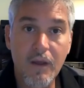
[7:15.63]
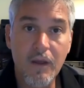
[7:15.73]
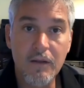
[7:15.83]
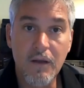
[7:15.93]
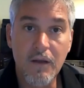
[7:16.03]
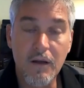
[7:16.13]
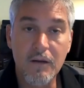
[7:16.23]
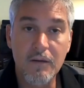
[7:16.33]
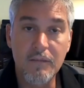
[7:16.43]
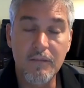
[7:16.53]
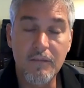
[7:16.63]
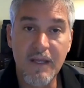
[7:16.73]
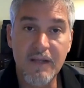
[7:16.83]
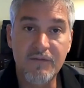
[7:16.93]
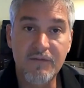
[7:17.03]
young
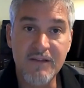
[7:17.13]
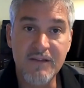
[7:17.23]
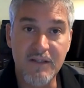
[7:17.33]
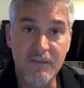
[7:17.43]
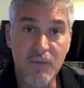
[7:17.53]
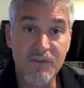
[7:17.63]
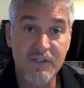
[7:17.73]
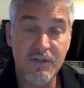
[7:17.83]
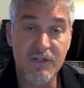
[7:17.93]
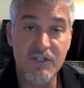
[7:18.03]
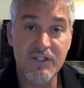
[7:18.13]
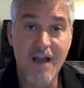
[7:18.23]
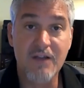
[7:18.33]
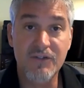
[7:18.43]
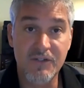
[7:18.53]
men facing the most serious
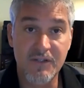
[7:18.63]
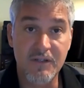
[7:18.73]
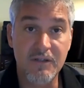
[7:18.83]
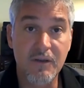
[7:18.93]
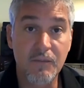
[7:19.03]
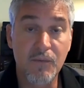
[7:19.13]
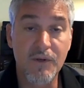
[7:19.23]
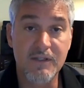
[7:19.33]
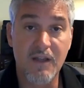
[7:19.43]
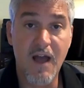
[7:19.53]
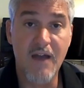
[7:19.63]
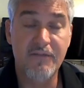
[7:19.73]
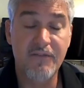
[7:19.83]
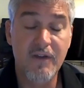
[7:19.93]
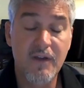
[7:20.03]
challenges in a boy's
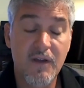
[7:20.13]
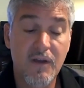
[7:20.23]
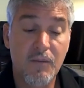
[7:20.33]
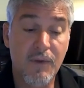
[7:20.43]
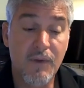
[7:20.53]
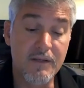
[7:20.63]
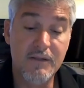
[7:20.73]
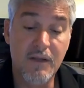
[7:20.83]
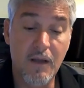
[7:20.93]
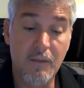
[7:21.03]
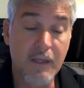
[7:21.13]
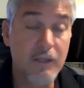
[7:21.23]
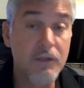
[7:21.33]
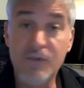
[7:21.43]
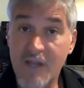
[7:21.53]
life, but
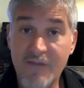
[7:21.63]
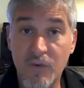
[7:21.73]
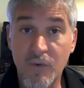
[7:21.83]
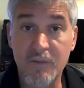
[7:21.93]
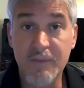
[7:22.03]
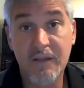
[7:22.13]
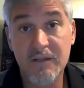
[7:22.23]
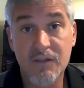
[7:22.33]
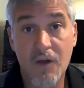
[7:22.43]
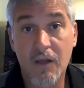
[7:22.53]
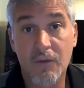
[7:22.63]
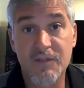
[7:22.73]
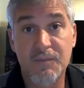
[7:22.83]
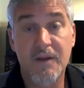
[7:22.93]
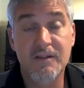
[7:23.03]
includes everyone, because it's all our
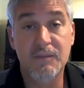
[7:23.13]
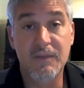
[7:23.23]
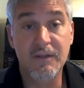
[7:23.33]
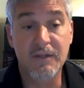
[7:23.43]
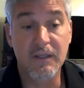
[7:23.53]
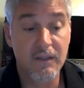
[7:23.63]
responsibility.